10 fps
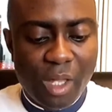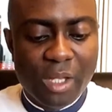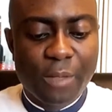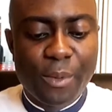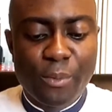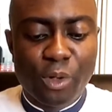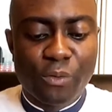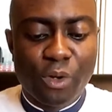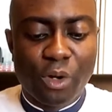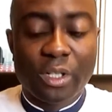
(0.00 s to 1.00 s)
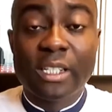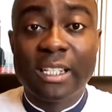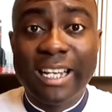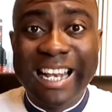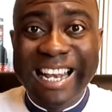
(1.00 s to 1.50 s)
the people of God
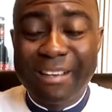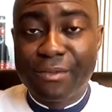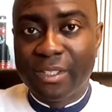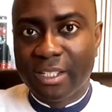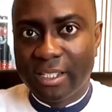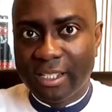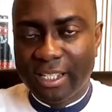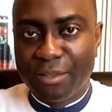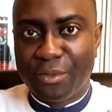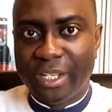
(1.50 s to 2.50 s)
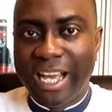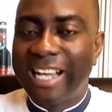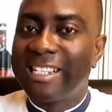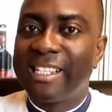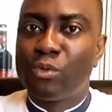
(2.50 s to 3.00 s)
left slavery,
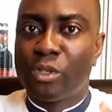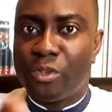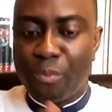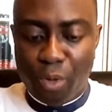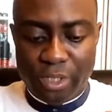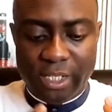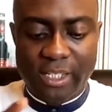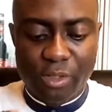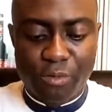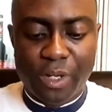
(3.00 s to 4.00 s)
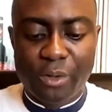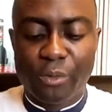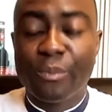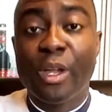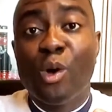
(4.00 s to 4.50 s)
and this was reported to Pharaoh,
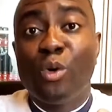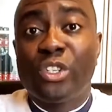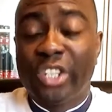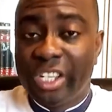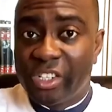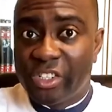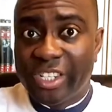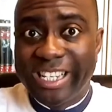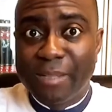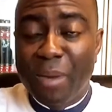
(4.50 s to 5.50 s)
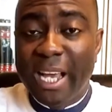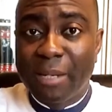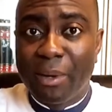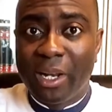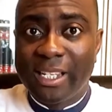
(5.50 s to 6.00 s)
who changed his mind
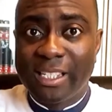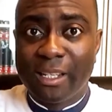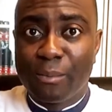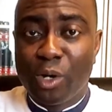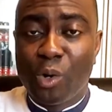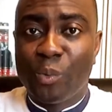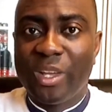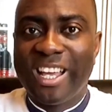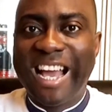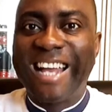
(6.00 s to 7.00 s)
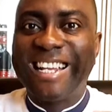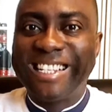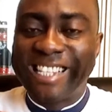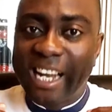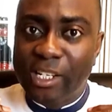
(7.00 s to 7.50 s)
about letting them go and then
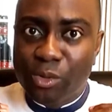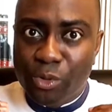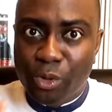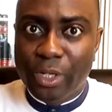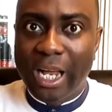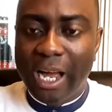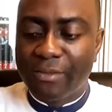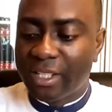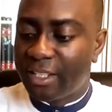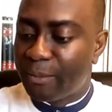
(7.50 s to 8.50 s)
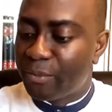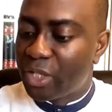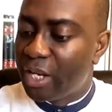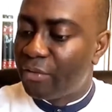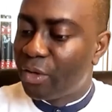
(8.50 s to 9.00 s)
decided to run after them.
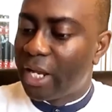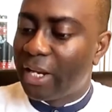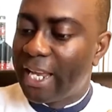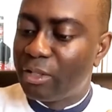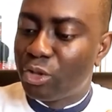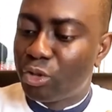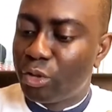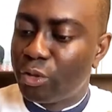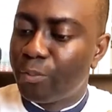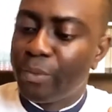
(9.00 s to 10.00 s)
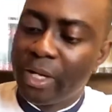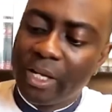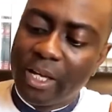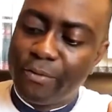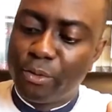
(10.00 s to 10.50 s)
Child of God, I'd like to show you
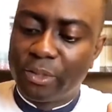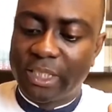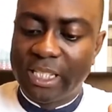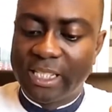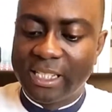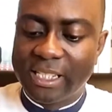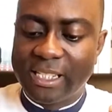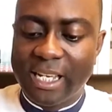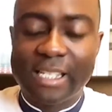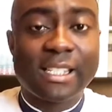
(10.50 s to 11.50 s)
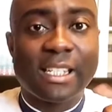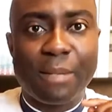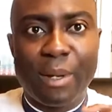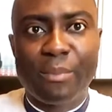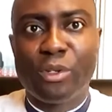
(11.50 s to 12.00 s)
a few things in this text that
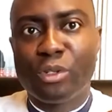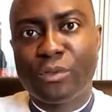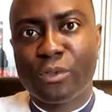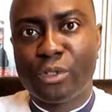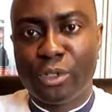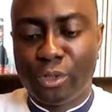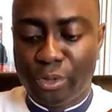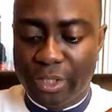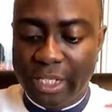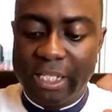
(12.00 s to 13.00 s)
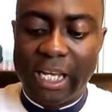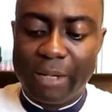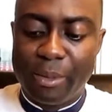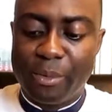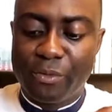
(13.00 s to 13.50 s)
might be useful to you today and
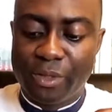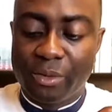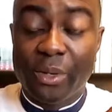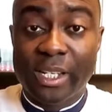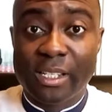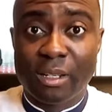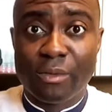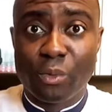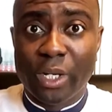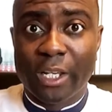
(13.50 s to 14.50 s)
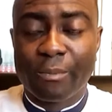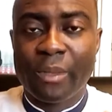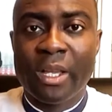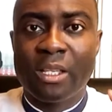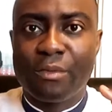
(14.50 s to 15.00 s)
maybe for the rest of the week.
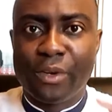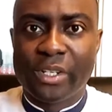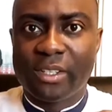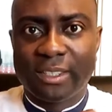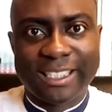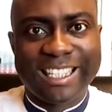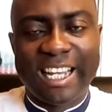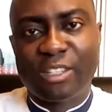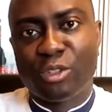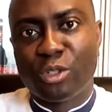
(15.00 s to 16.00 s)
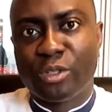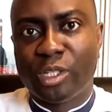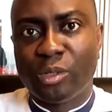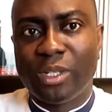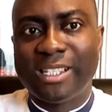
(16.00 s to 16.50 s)
The first thing I'd like to show to
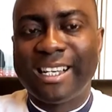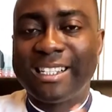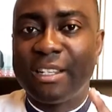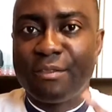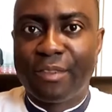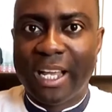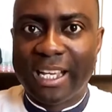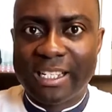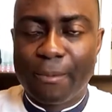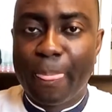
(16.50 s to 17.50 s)
you is that they fled.